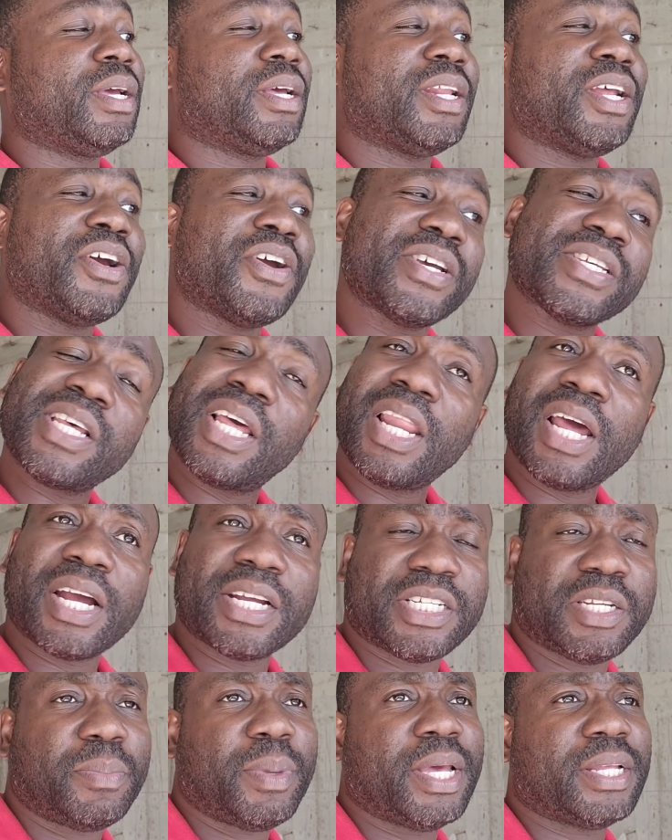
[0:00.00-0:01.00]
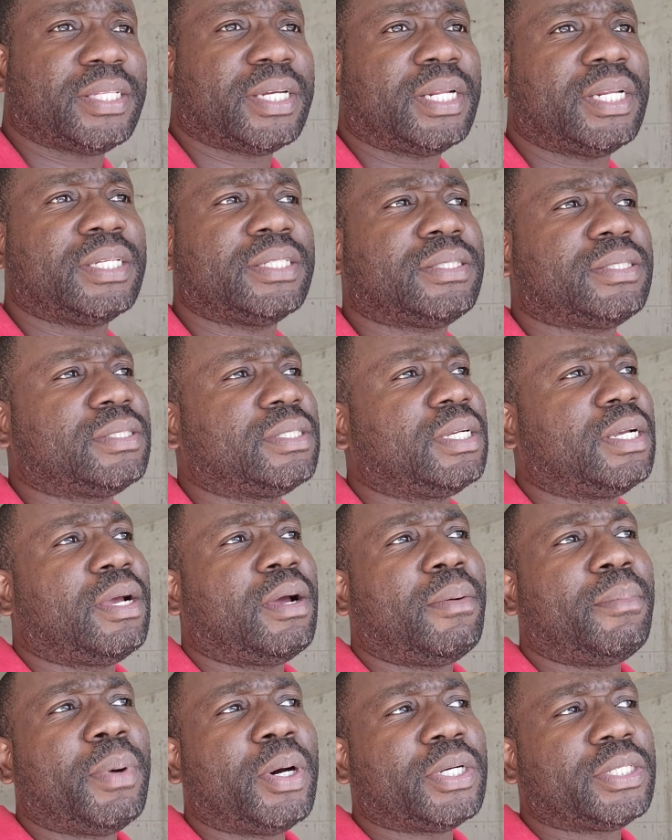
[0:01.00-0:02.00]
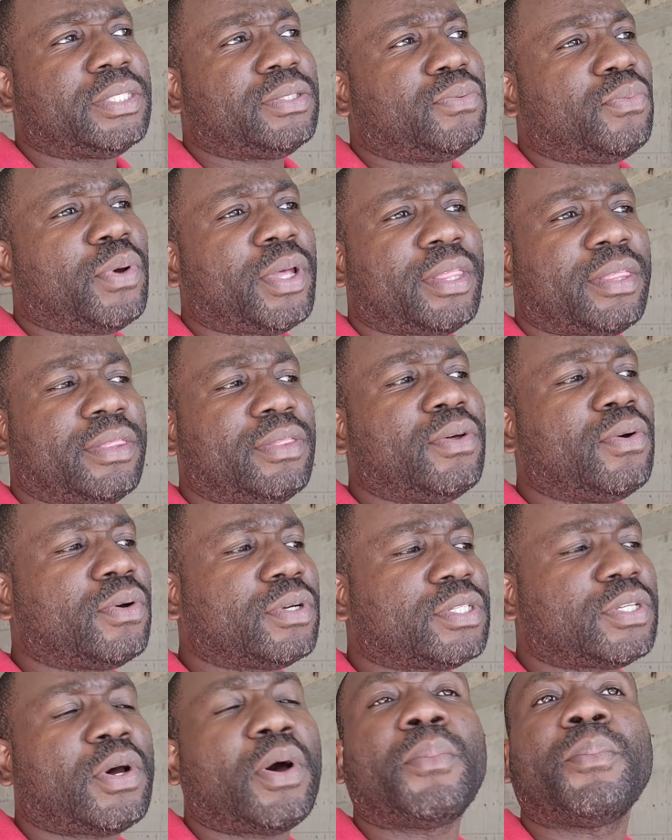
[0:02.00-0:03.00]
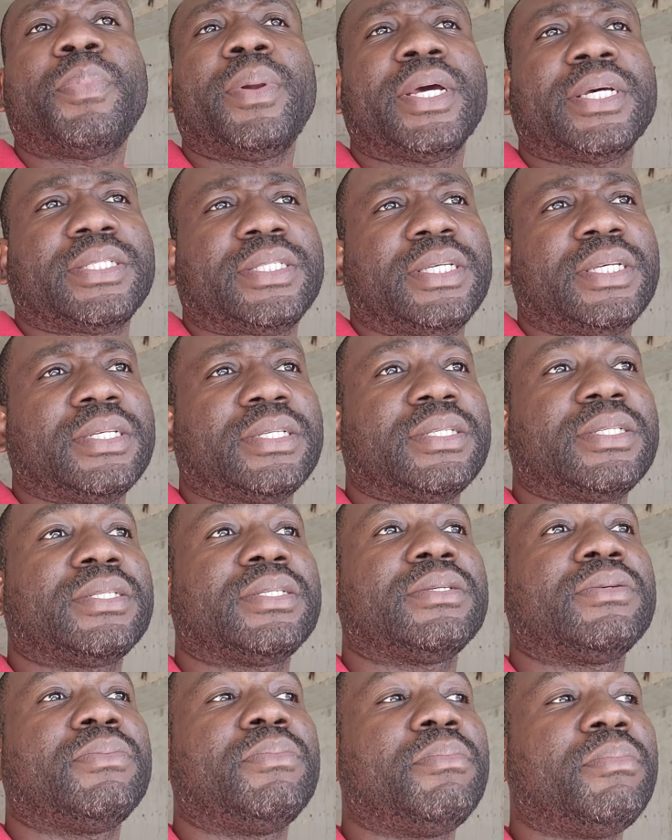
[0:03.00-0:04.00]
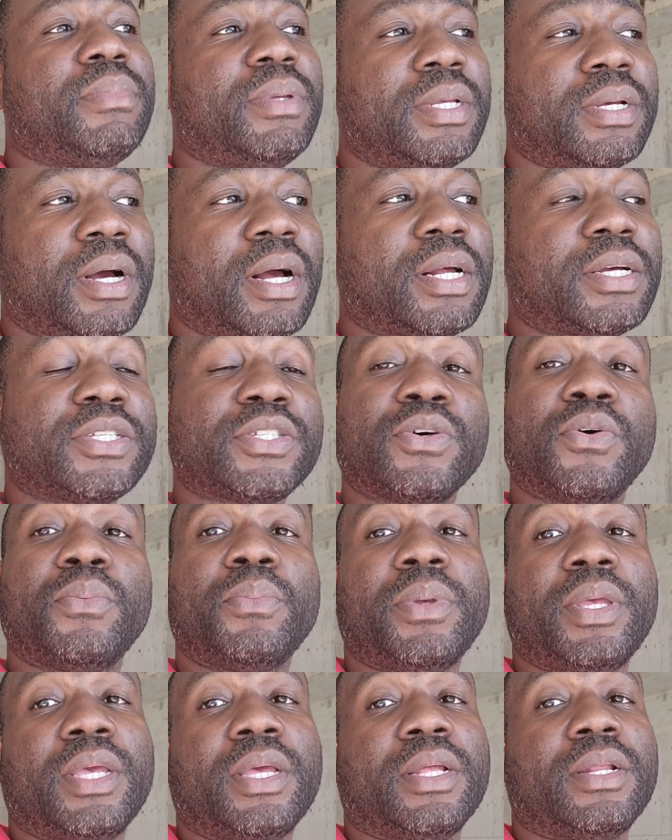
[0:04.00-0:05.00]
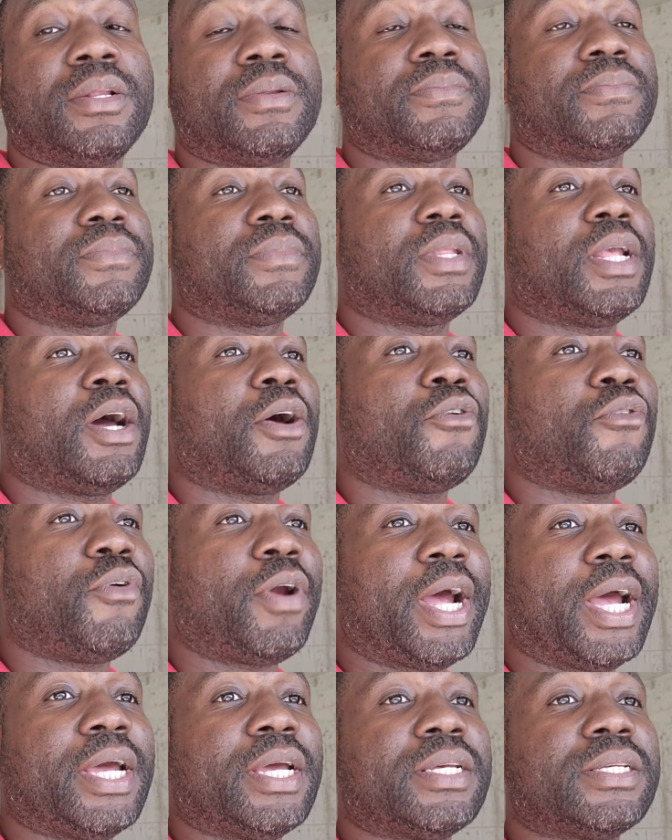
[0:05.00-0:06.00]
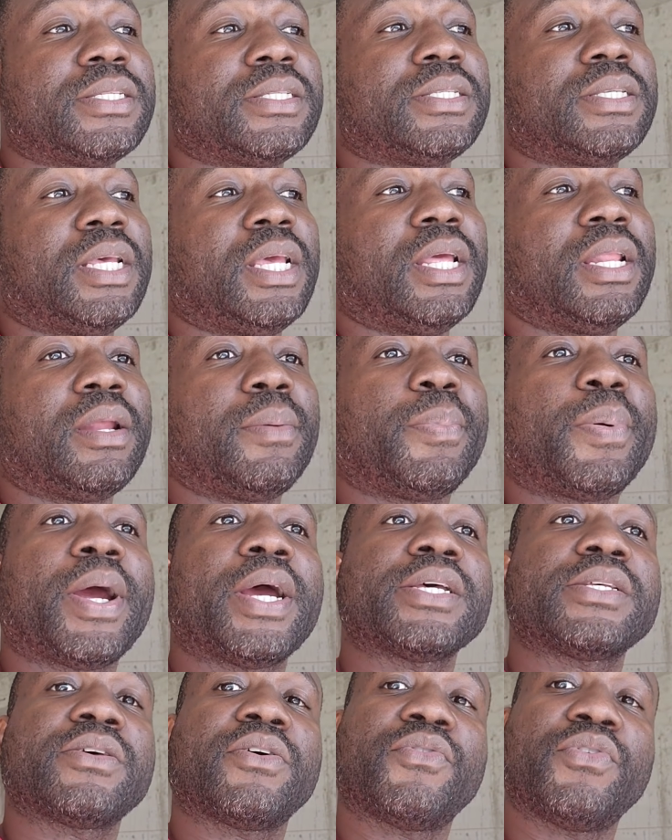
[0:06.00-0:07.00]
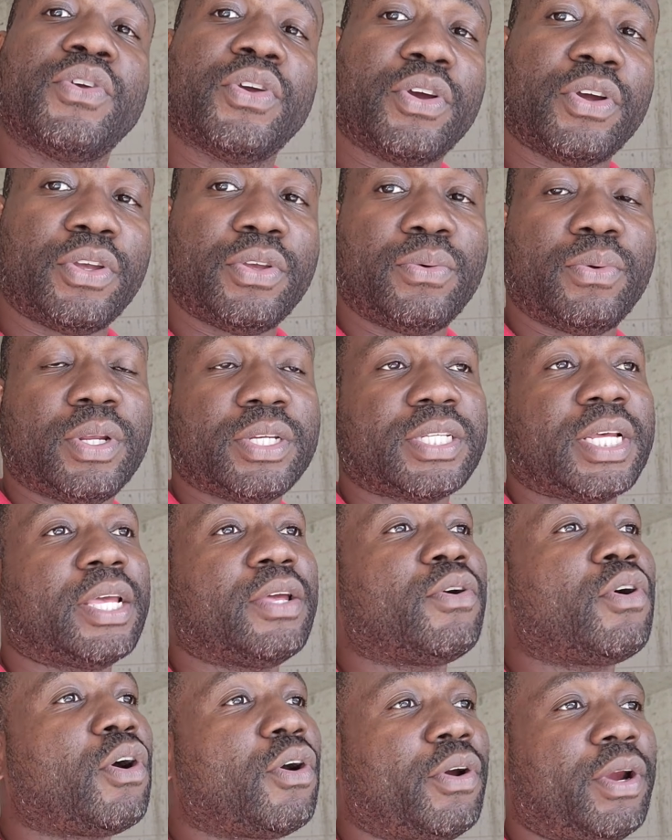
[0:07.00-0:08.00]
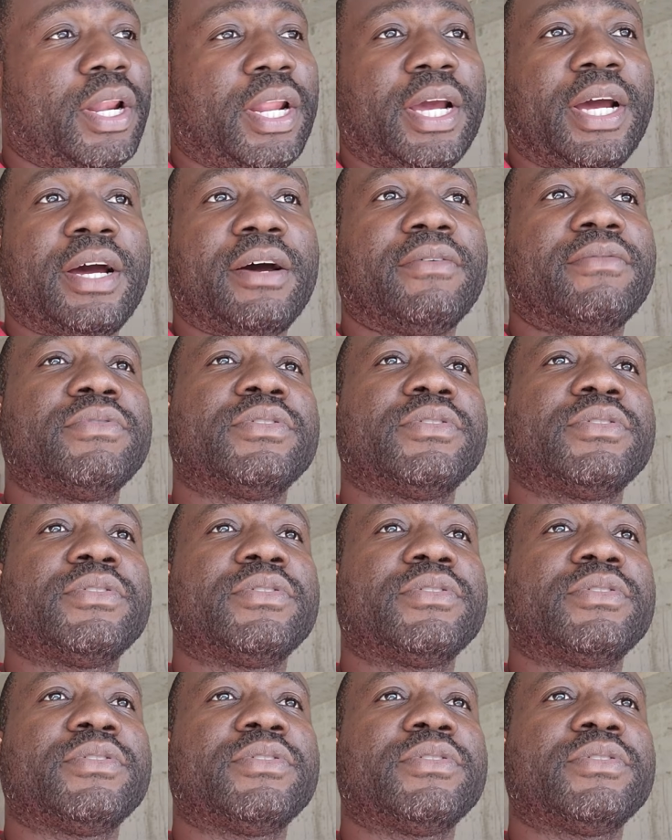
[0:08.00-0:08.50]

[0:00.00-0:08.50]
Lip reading: There is a large debate on it, but with those complexes, also mean a rise in the price of your units that you currently have.